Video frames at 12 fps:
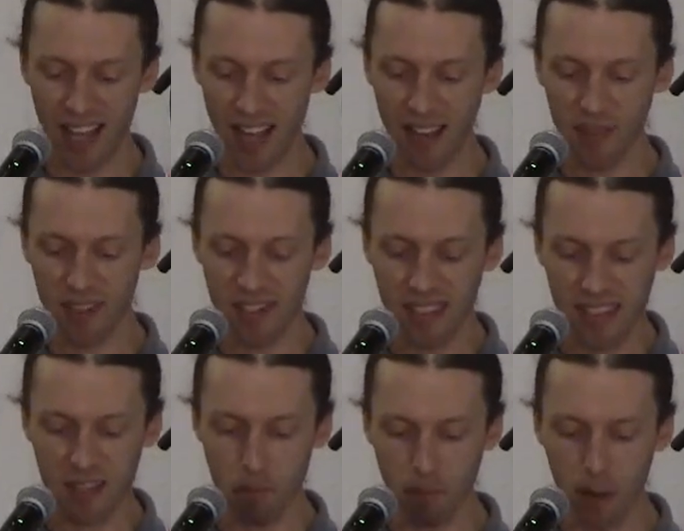This
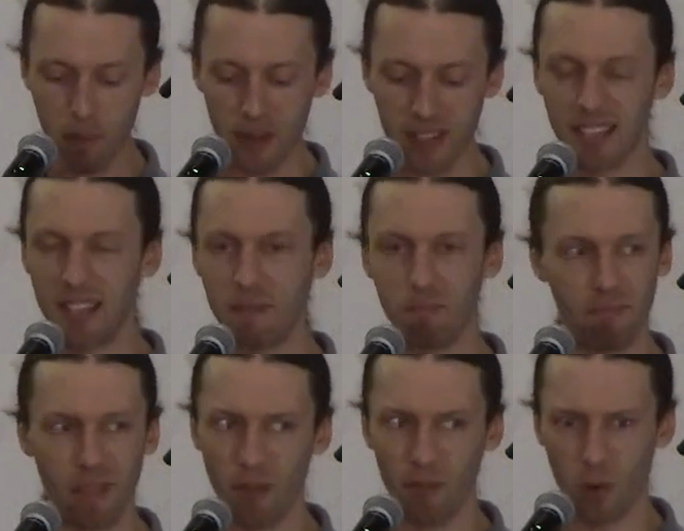sense of purpose,
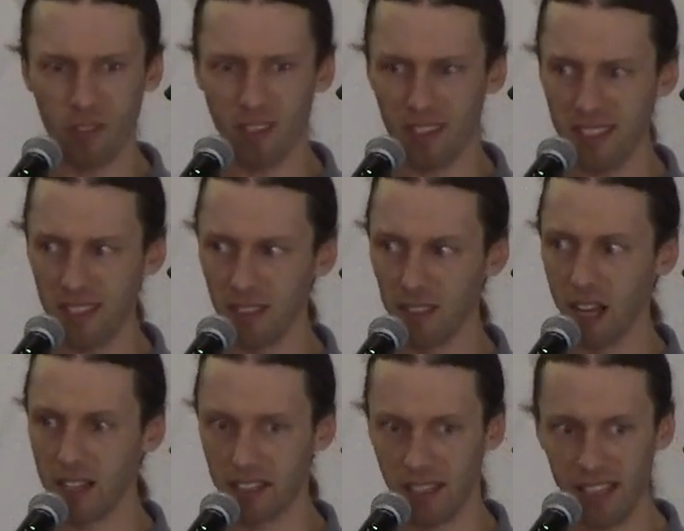of course, it's still
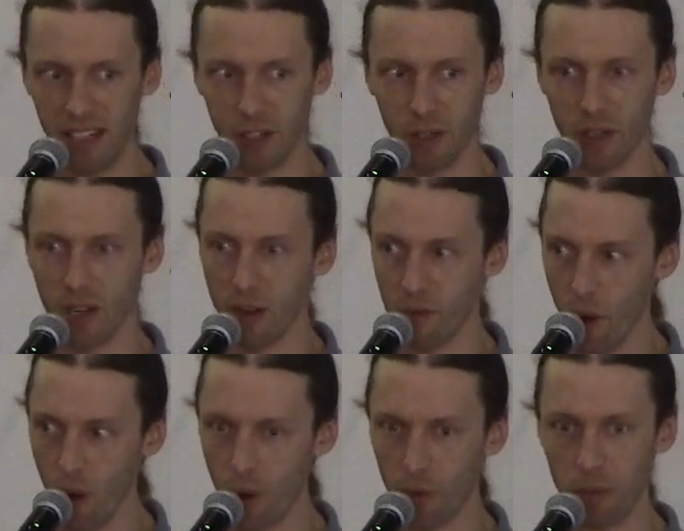unclear and
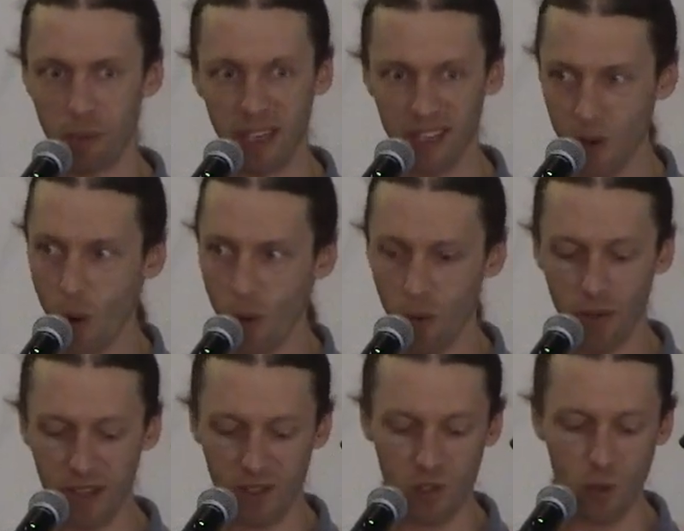evolving because all
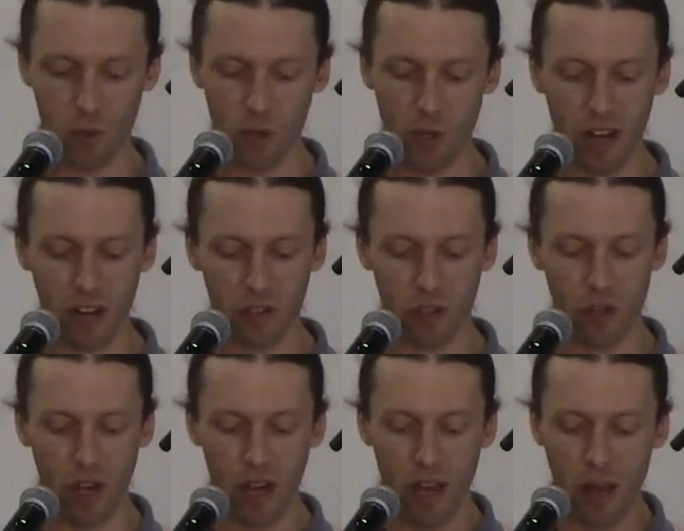things do change,
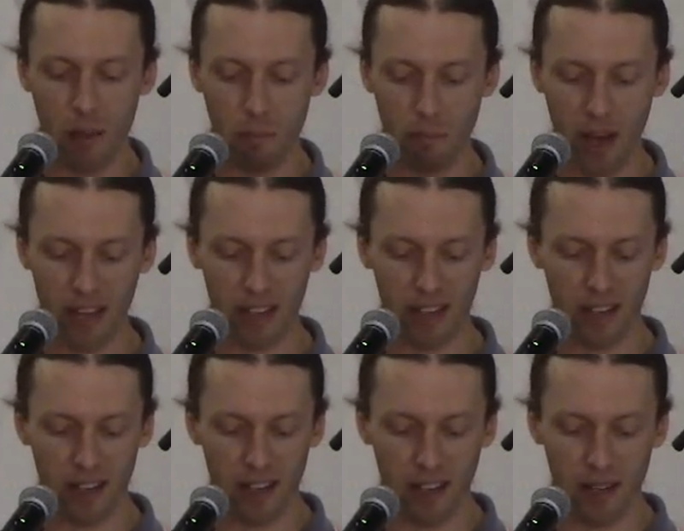
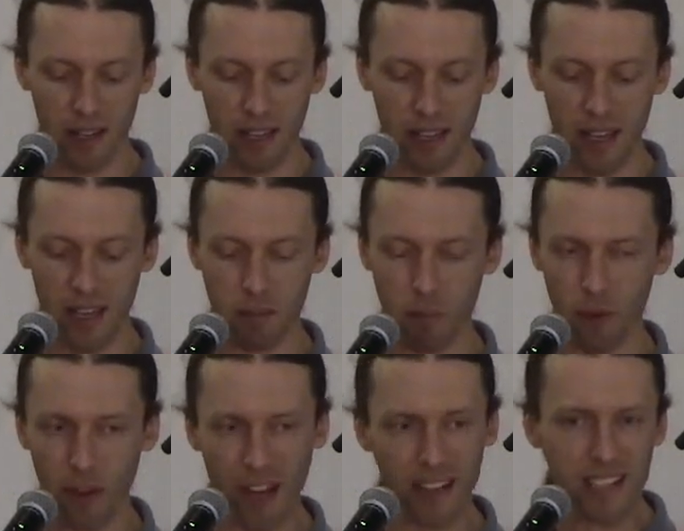but it
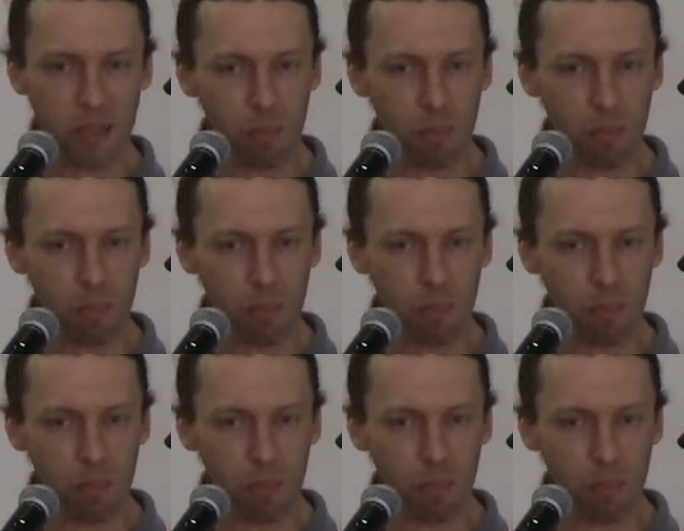provided some